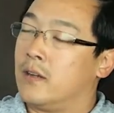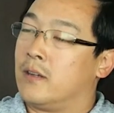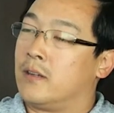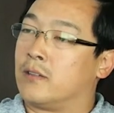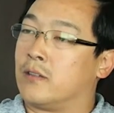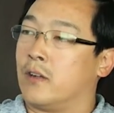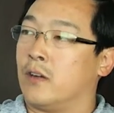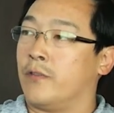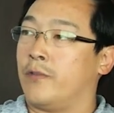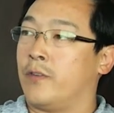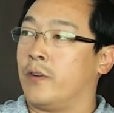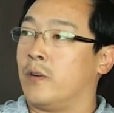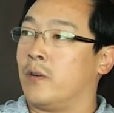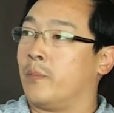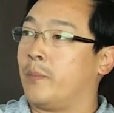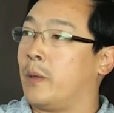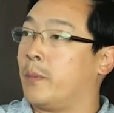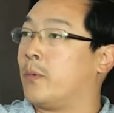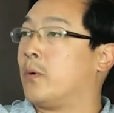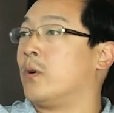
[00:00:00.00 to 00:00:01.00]
So if
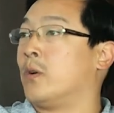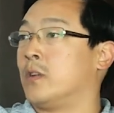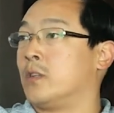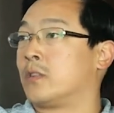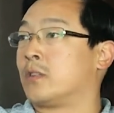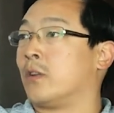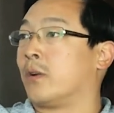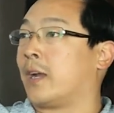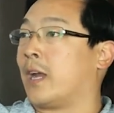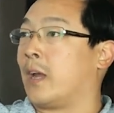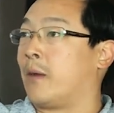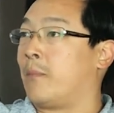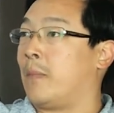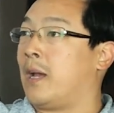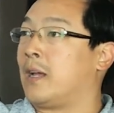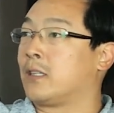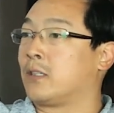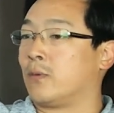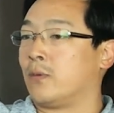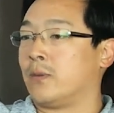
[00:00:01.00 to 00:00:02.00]
people who are just looking at
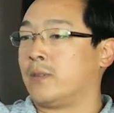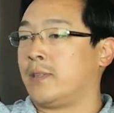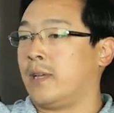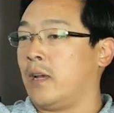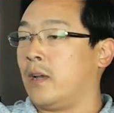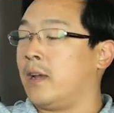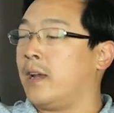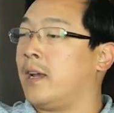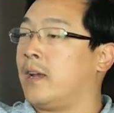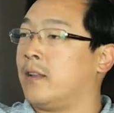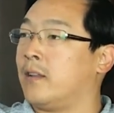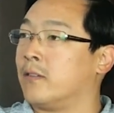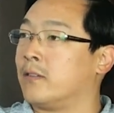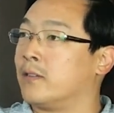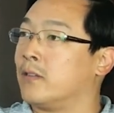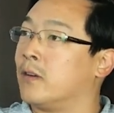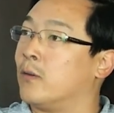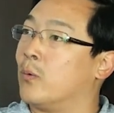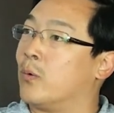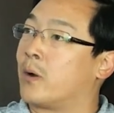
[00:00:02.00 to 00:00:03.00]
master will say, hey,
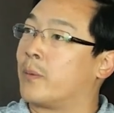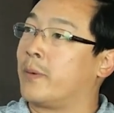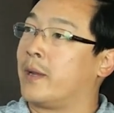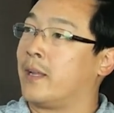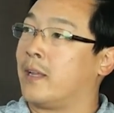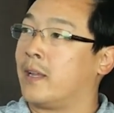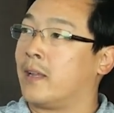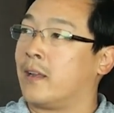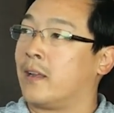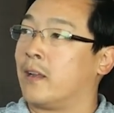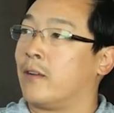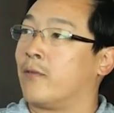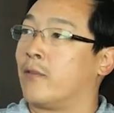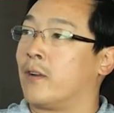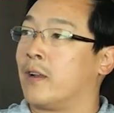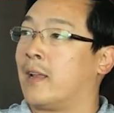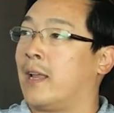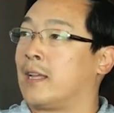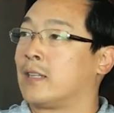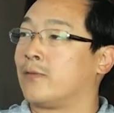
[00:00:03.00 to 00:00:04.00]
there's no work being done on it
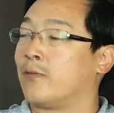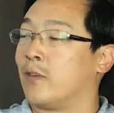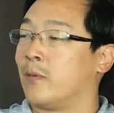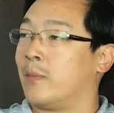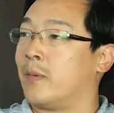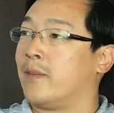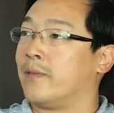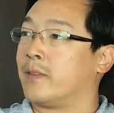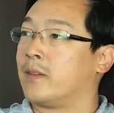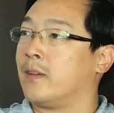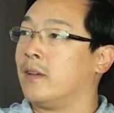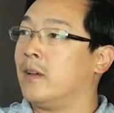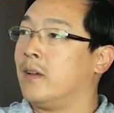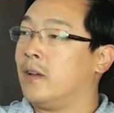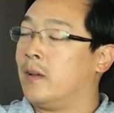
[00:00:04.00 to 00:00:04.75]
for the last 4 months.